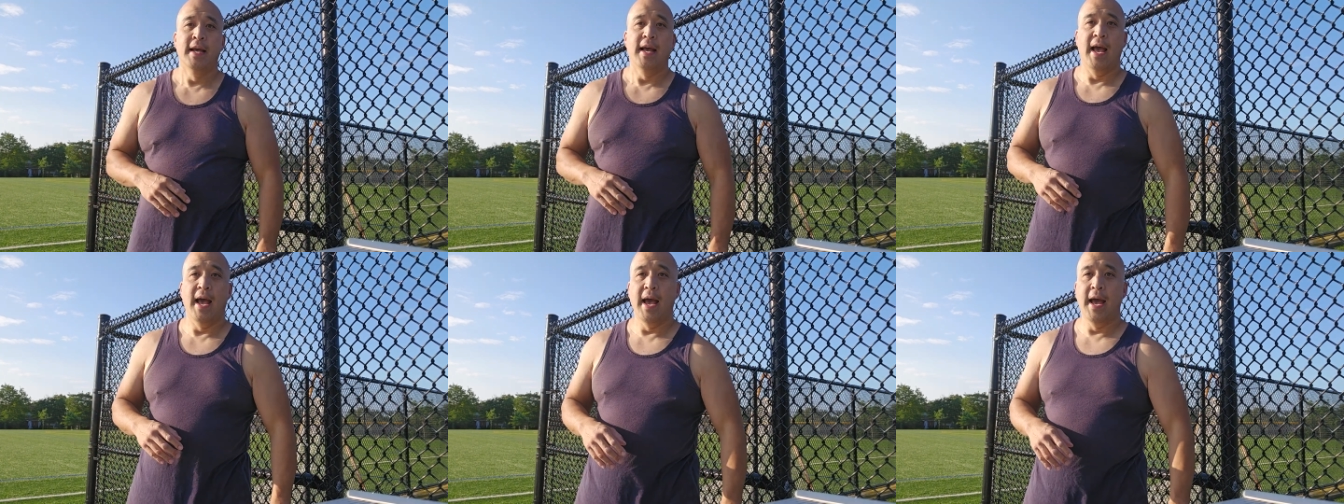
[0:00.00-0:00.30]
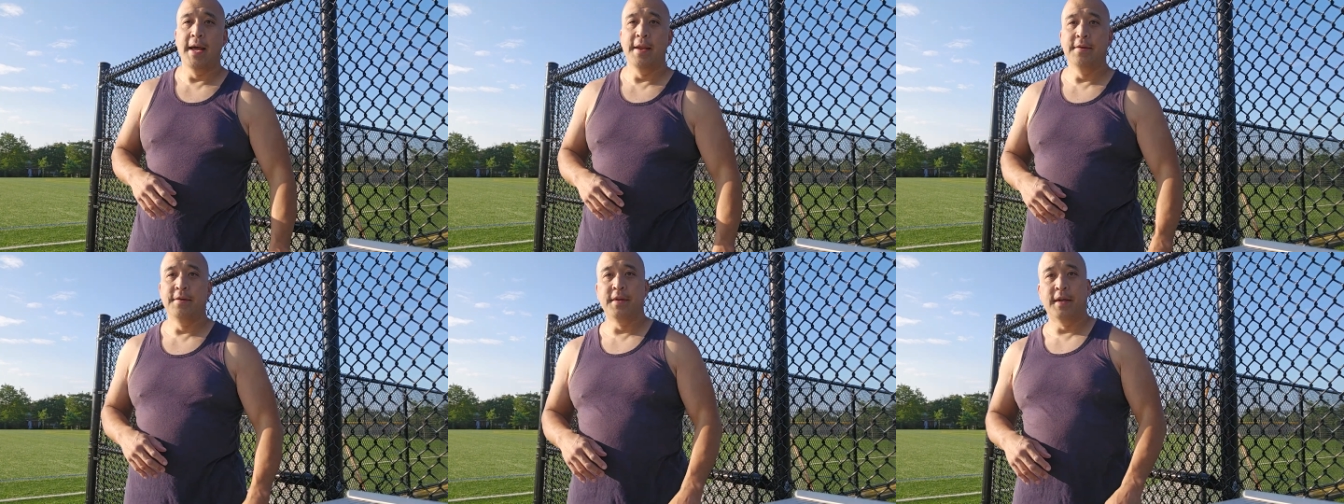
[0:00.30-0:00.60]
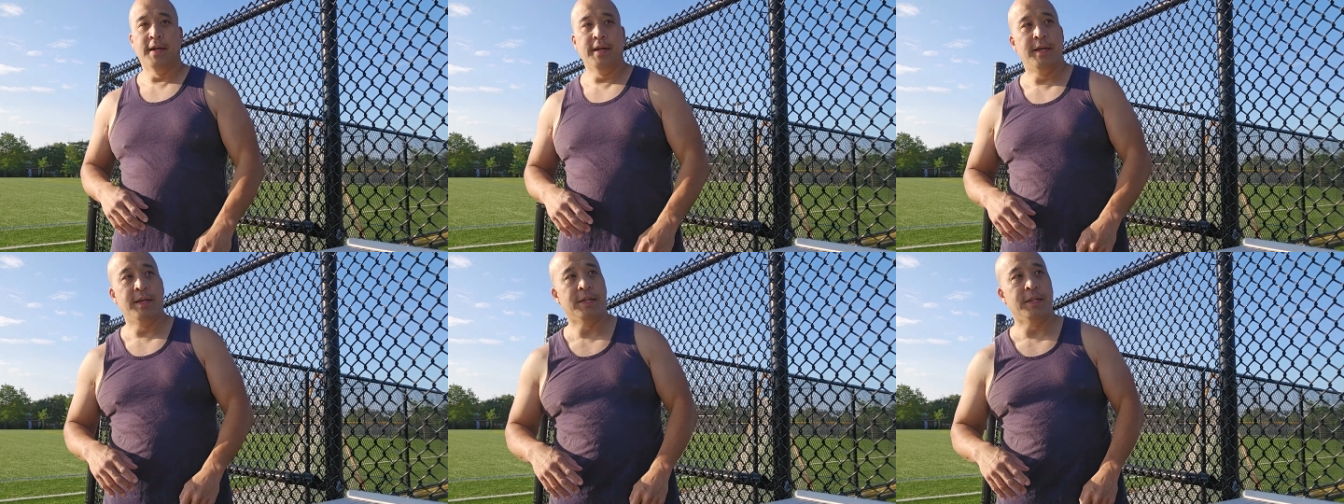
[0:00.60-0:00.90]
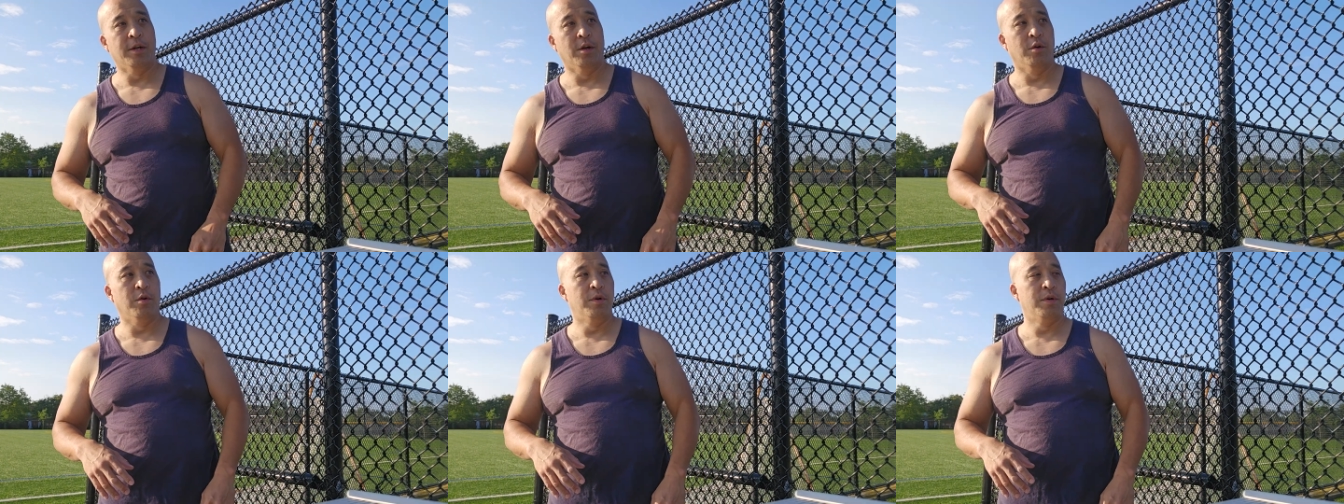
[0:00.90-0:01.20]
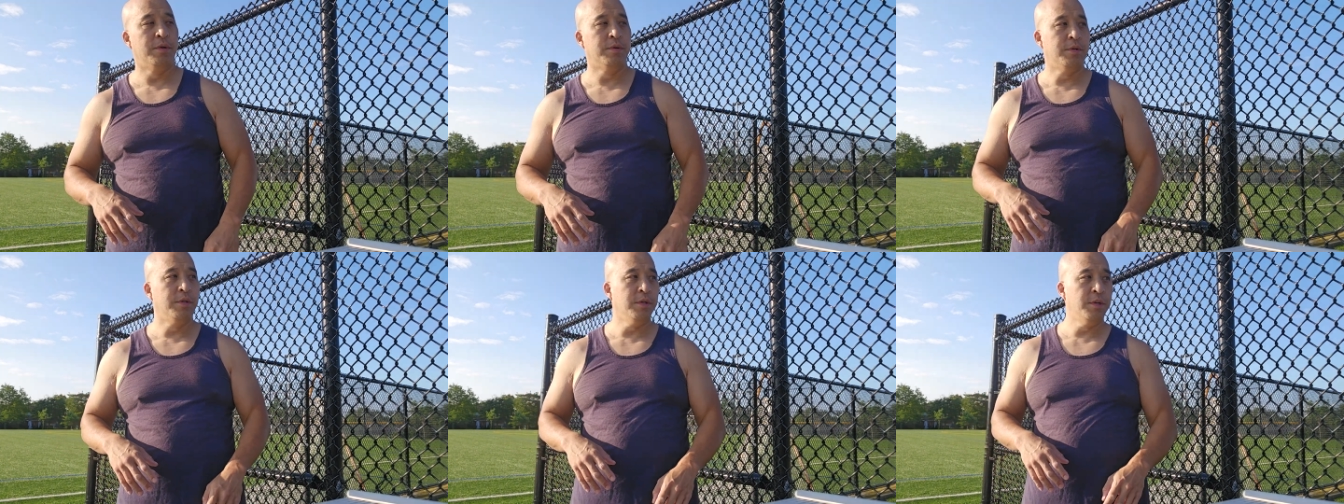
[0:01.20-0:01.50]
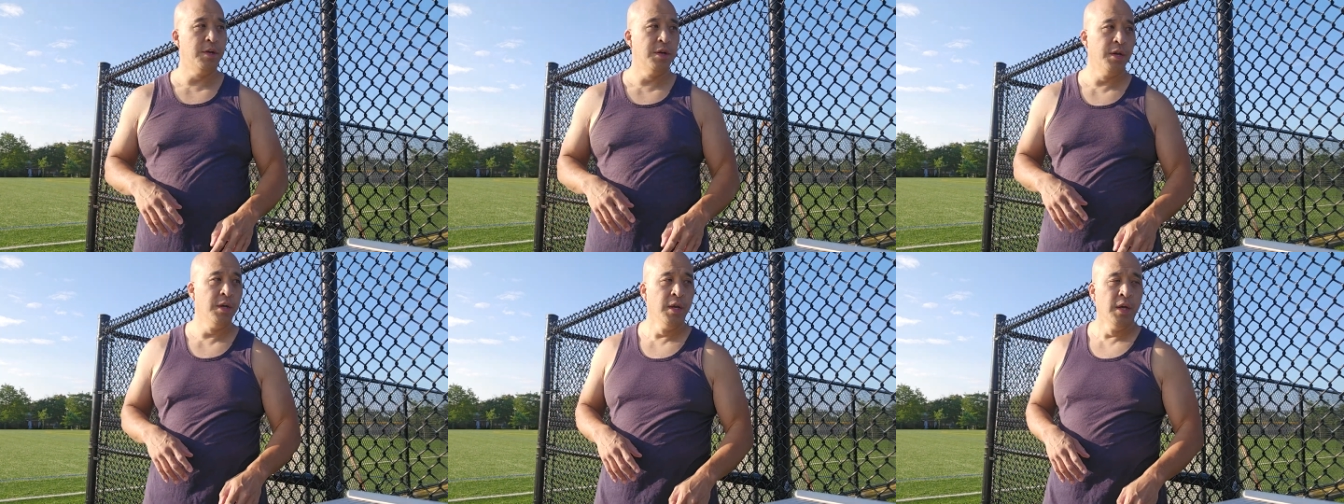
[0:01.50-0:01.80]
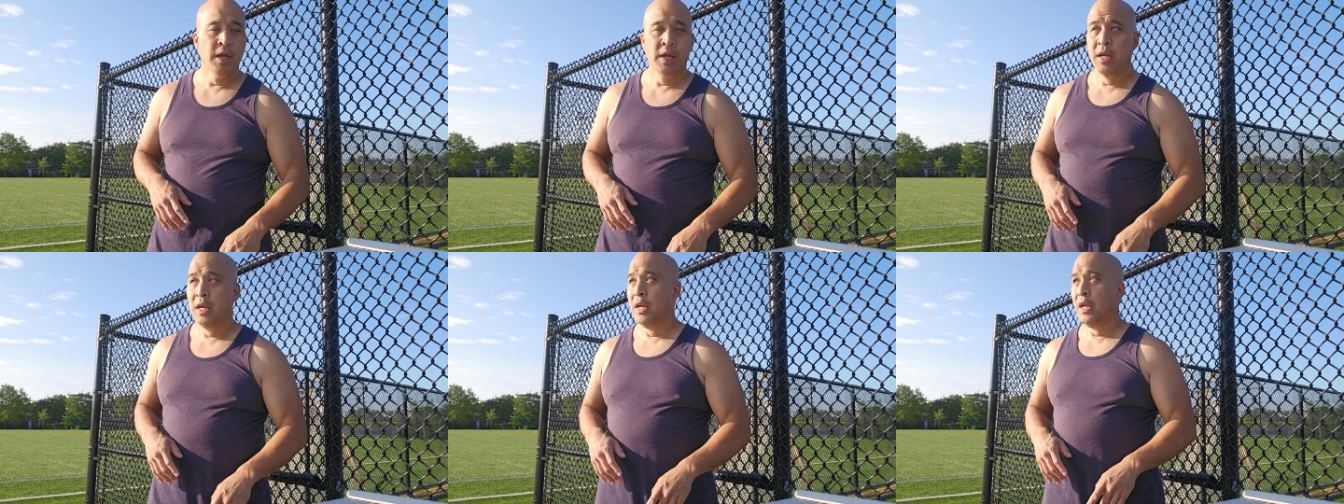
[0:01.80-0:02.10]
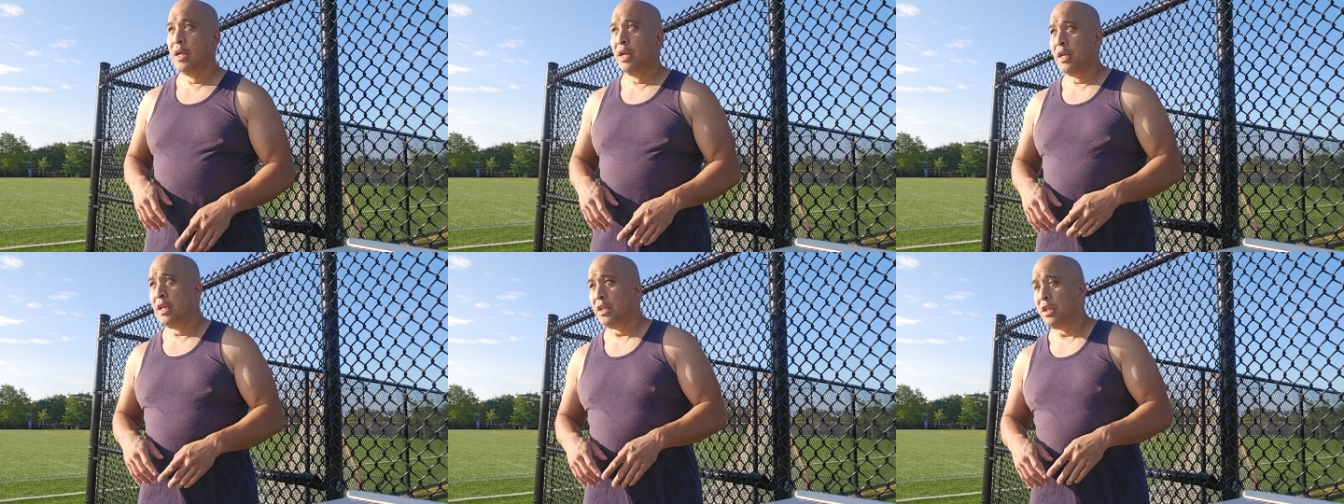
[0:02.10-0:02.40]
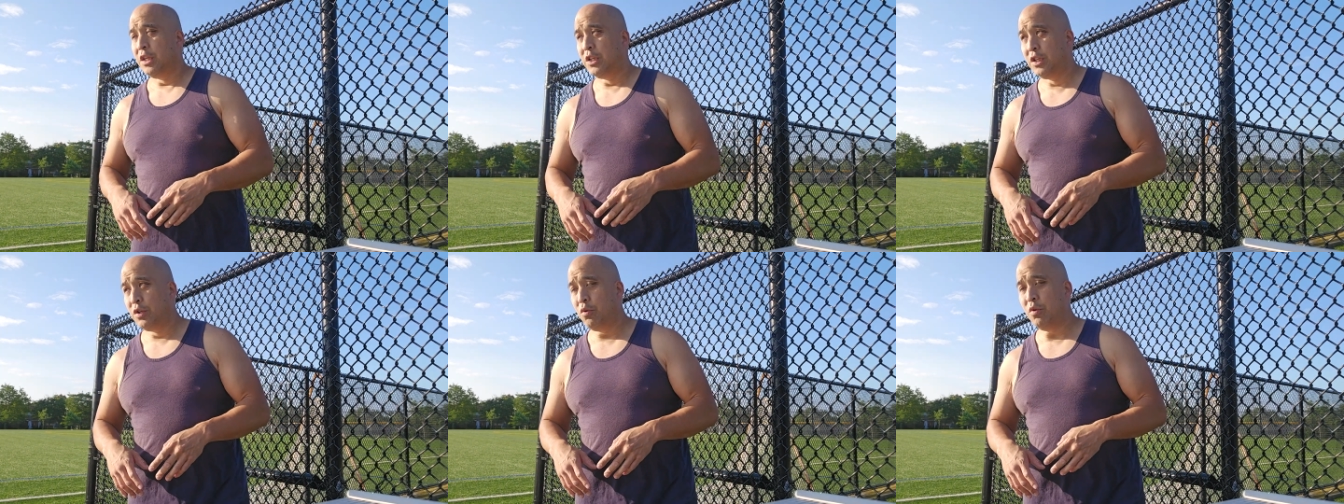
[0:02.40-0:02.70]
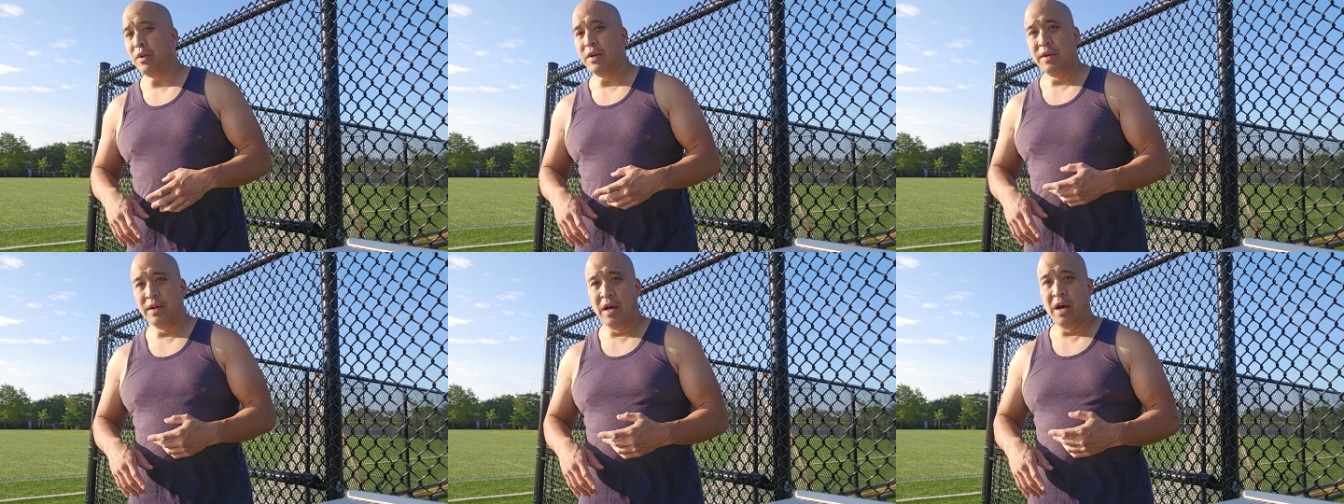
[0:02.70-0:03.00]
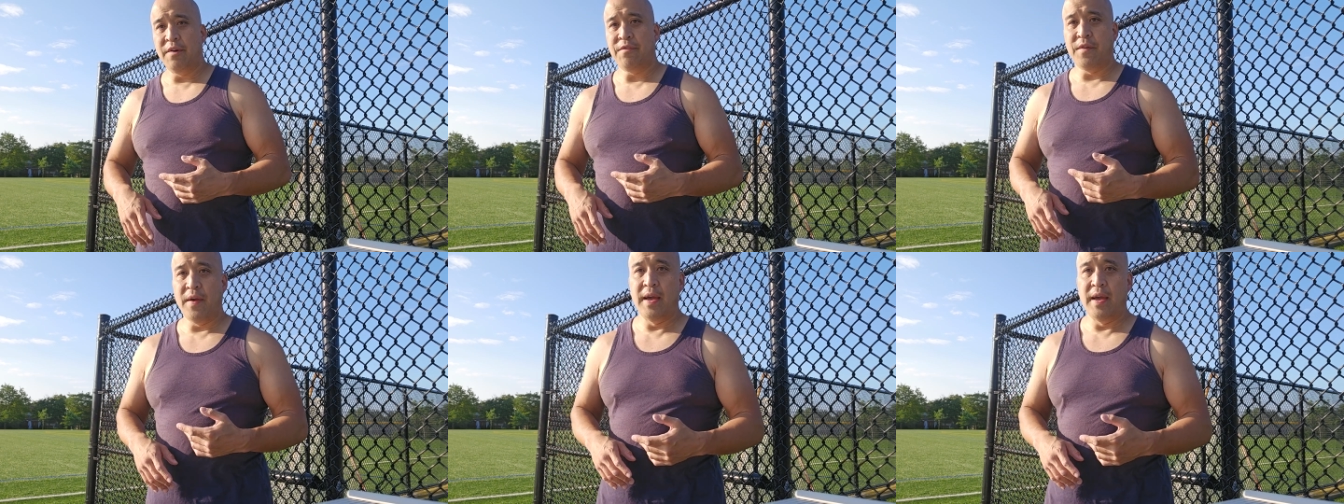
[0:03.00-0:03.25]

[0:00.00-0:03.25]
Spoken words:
And you know, you do it enough,